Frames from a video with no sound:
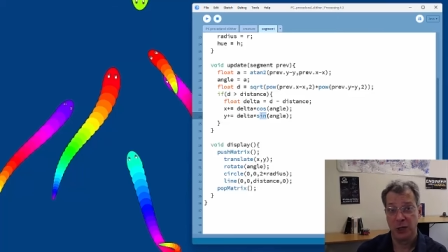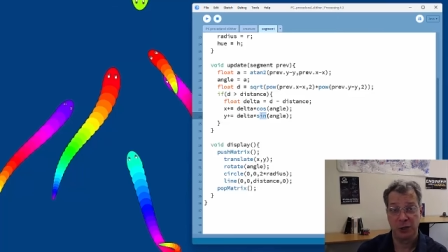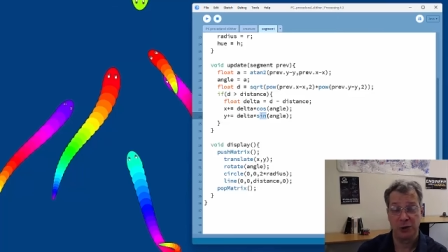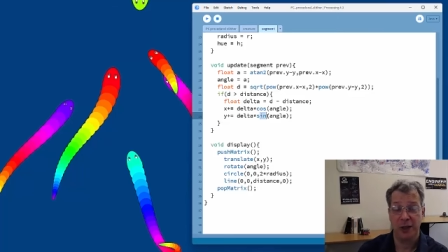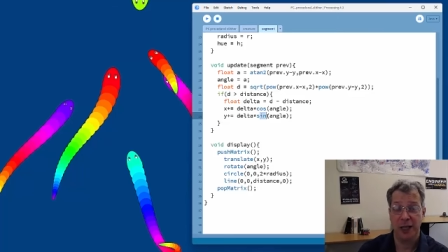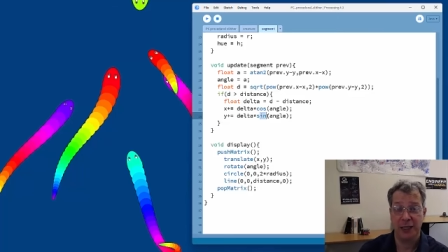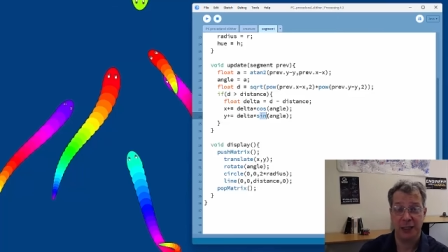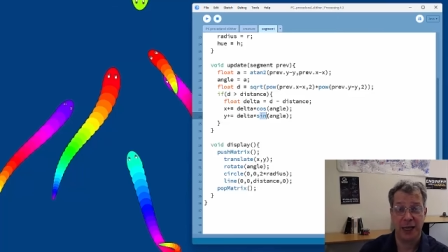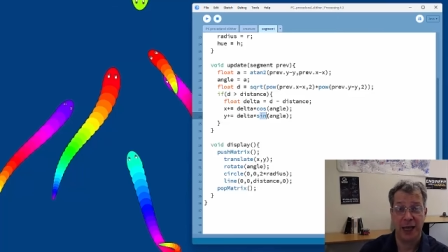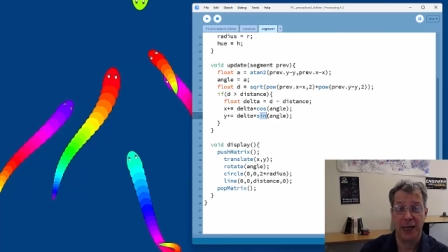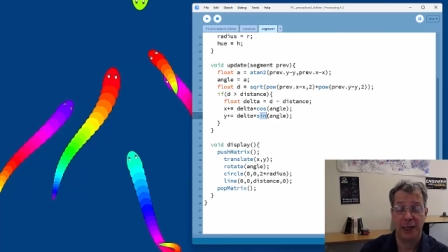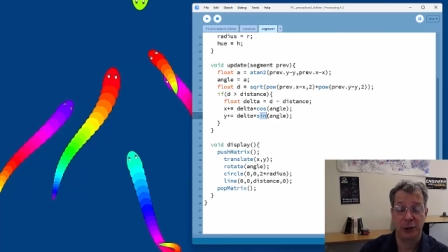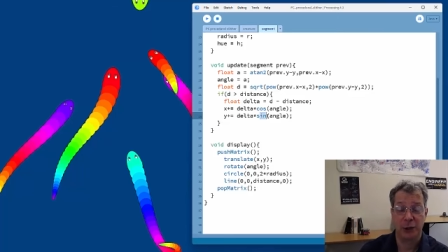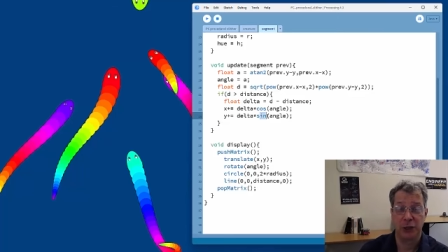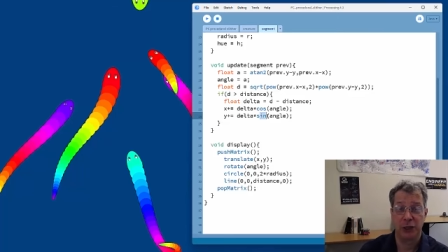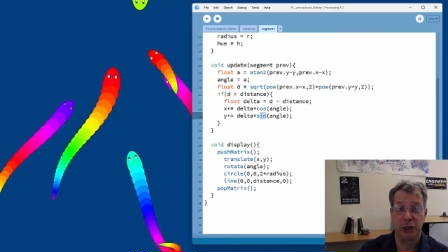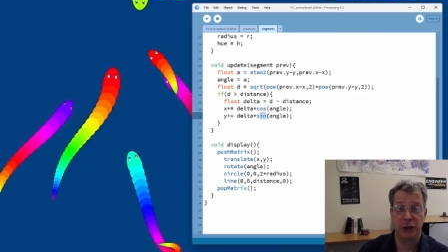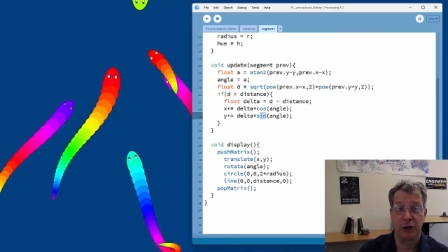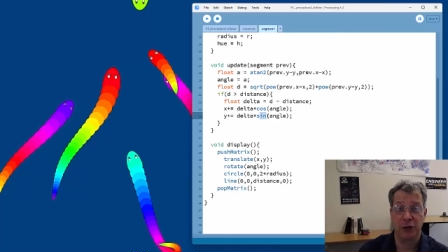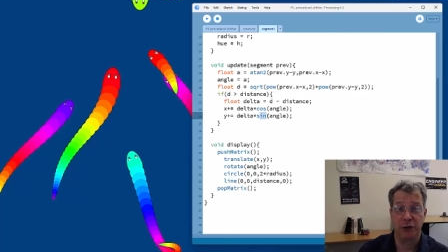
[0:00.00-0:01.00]
So that's
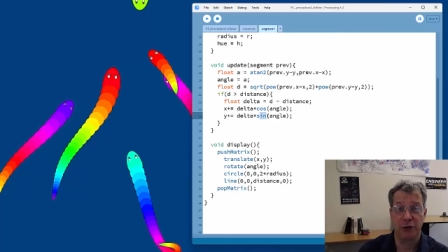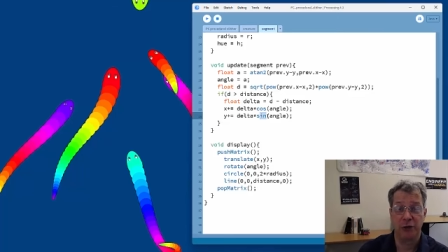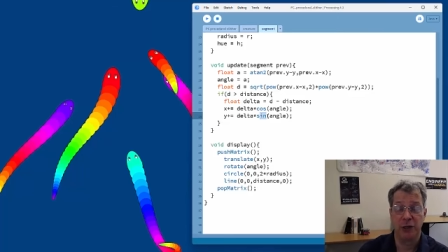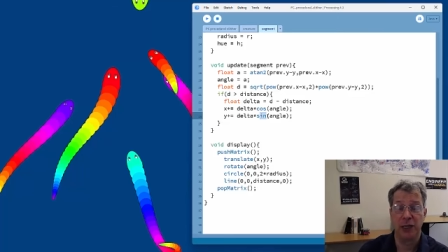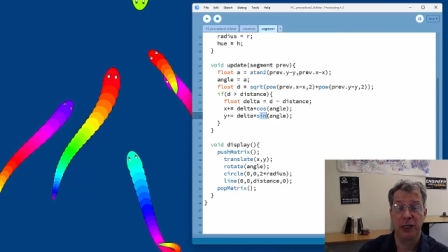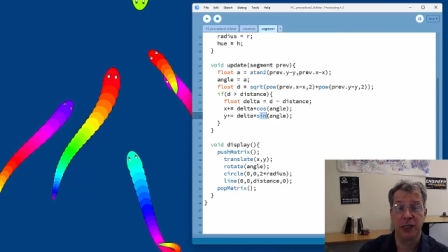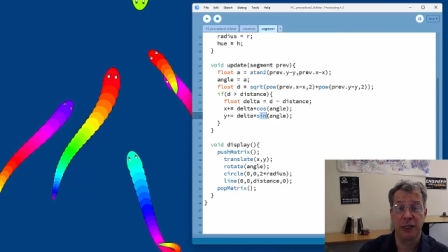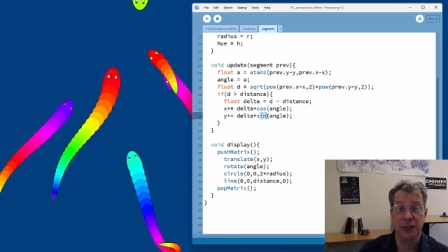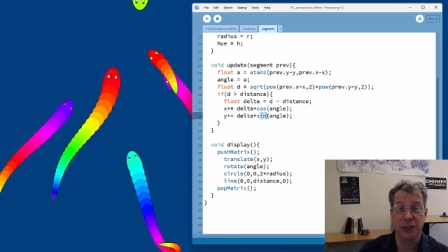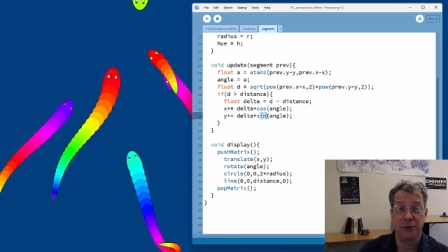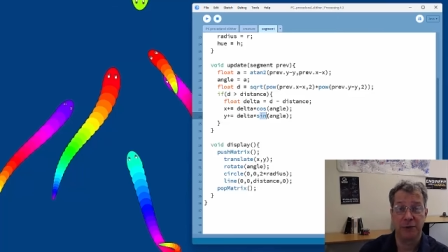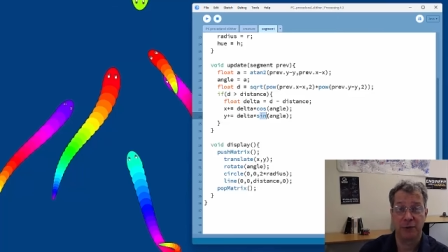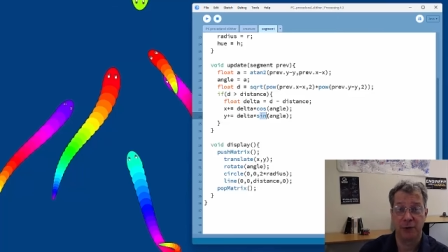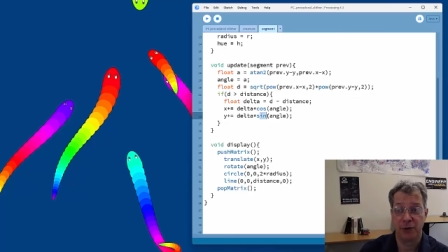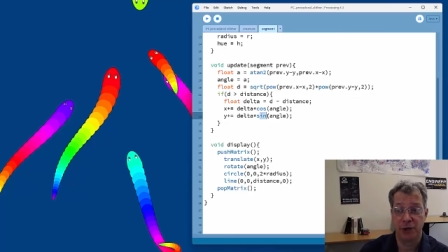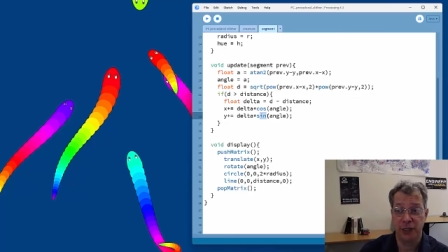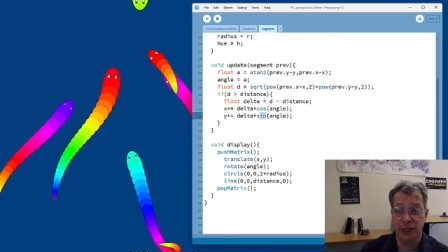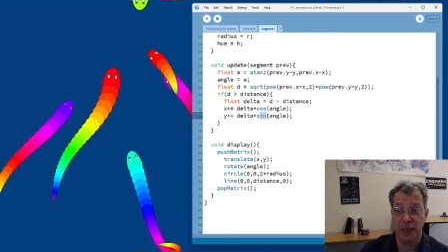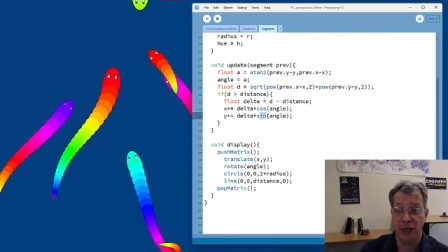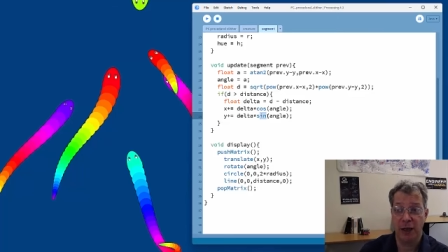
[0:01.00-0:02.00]
actually all there is
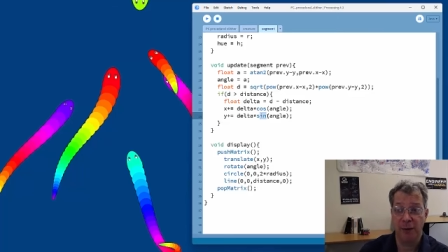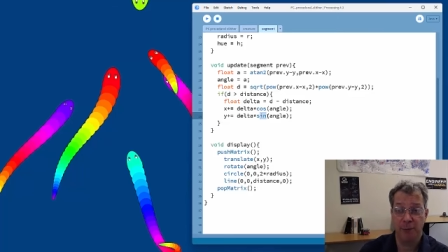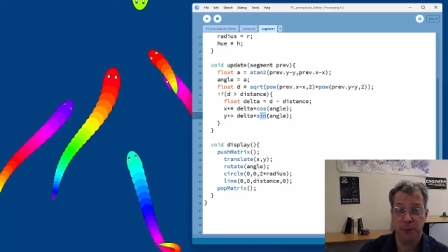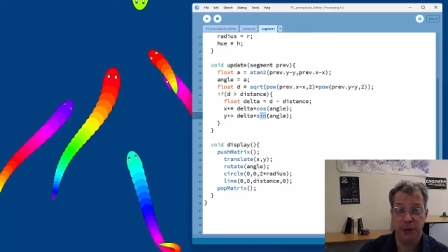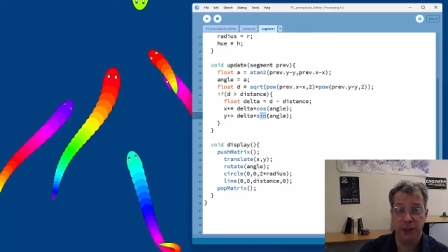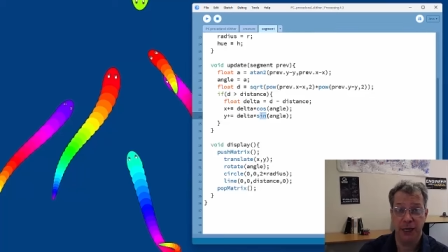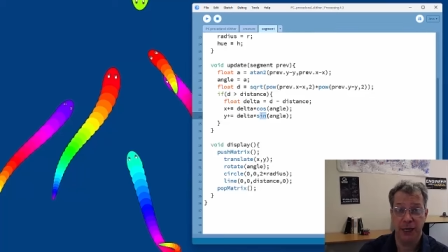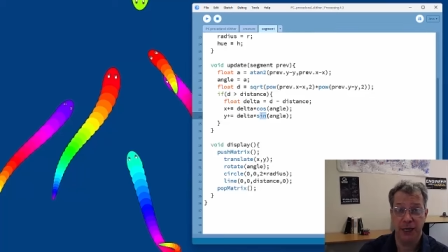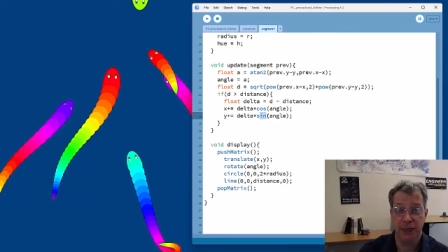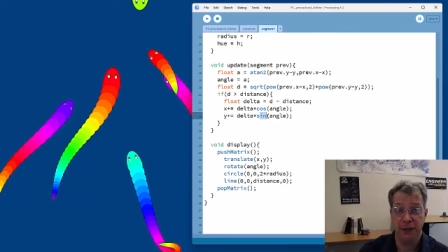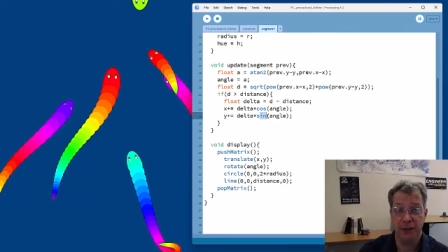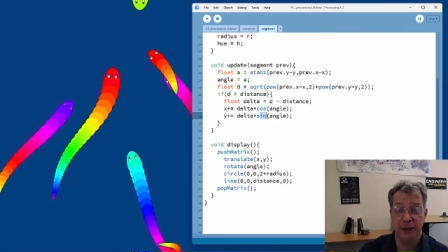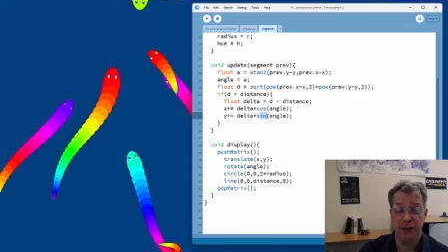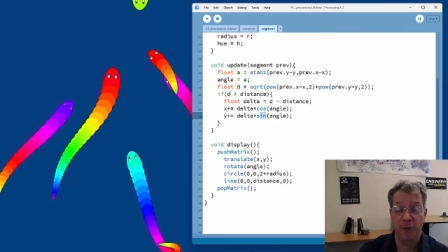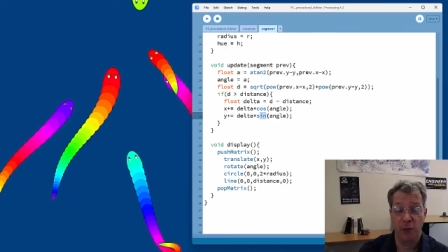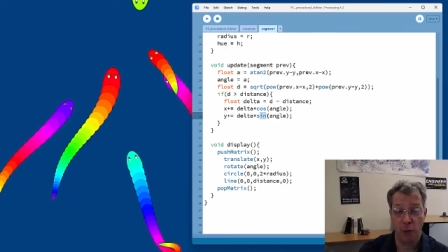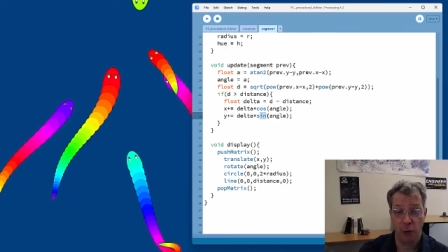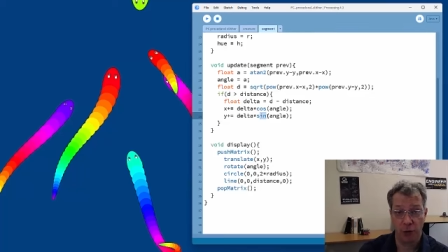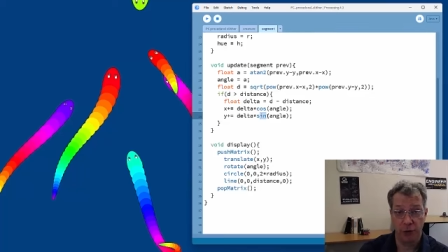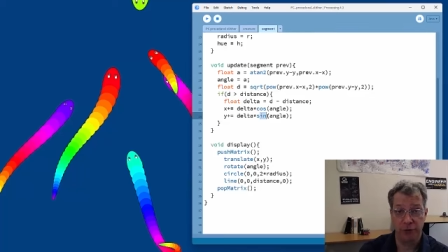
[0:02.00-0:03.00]
for the update
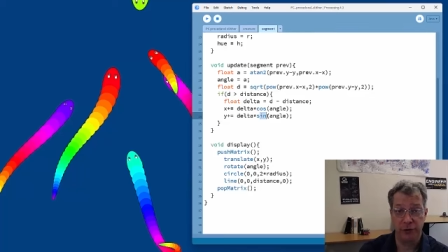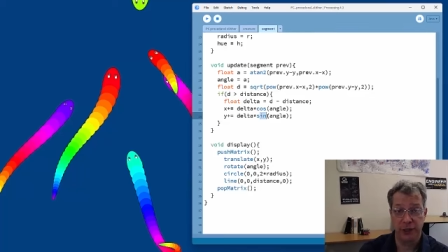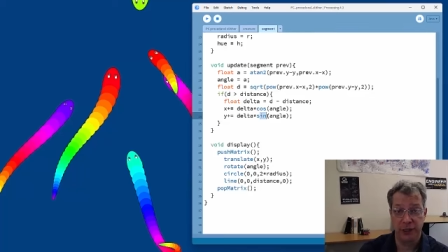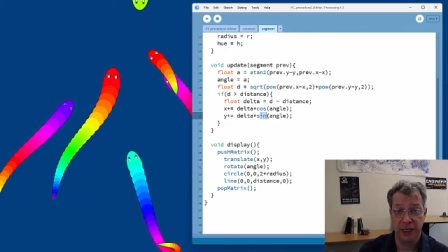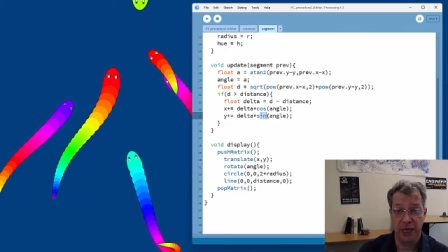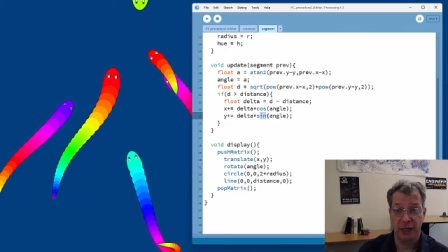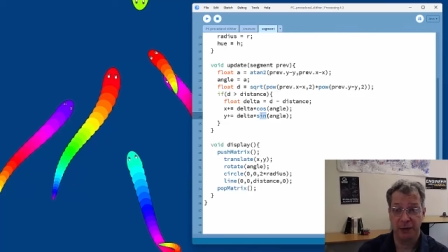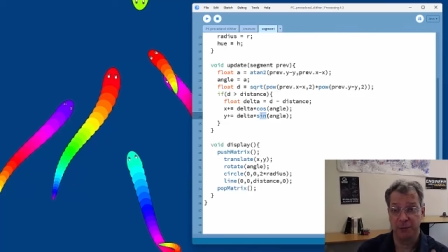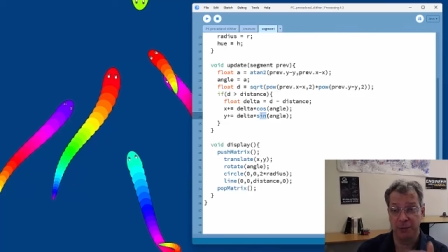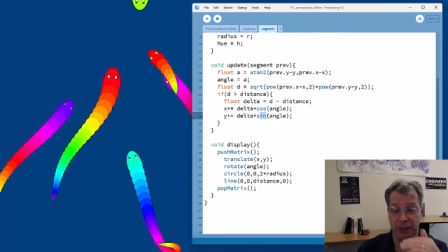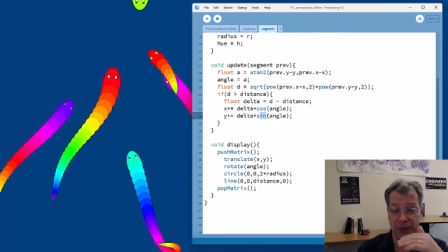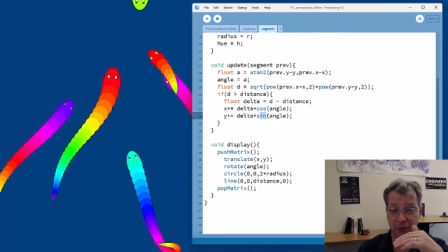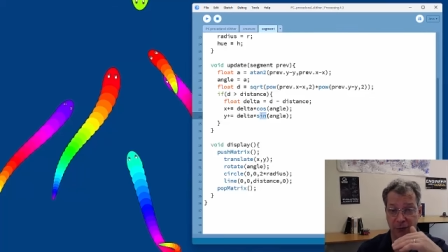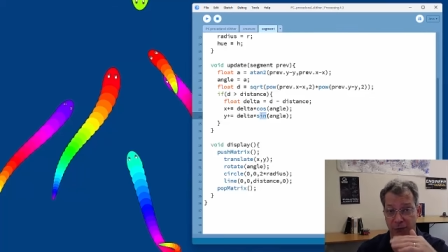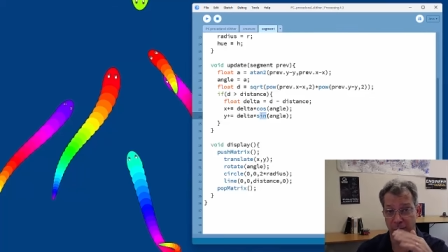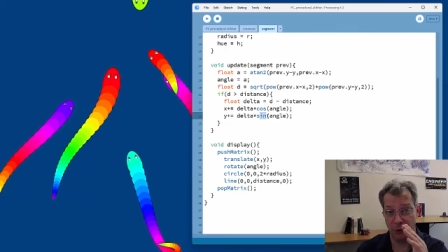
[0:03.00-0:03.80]
for the segment.